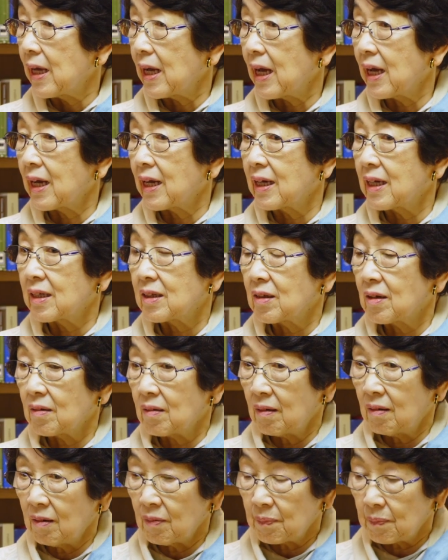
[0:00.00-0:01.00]

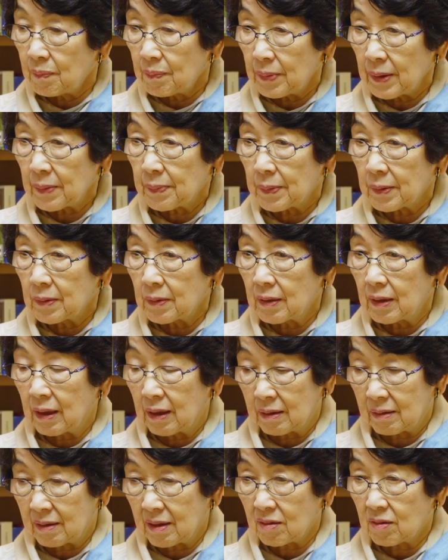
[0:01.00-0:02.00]
And people
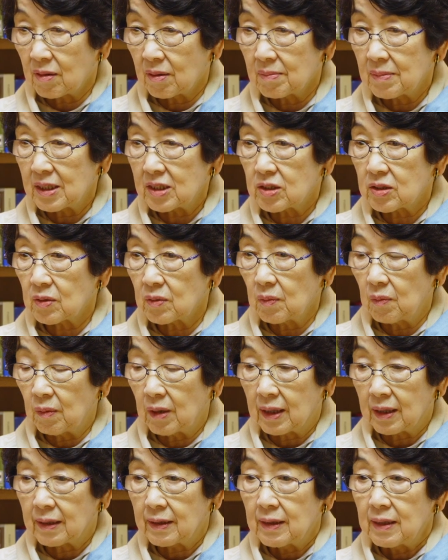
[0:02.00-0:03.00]
at the commission
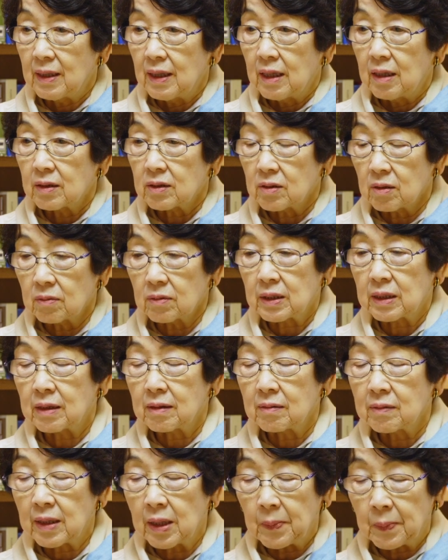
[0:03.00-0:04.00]
were
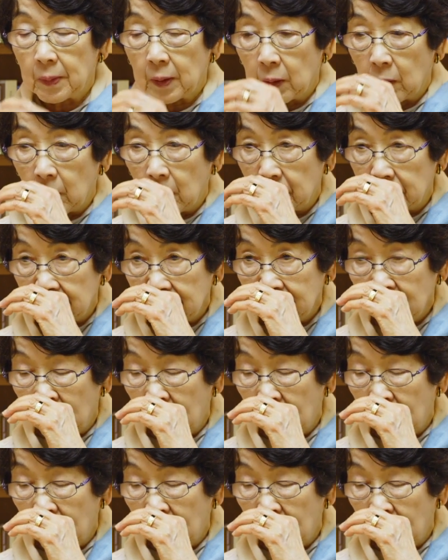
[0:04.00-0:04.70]
total number of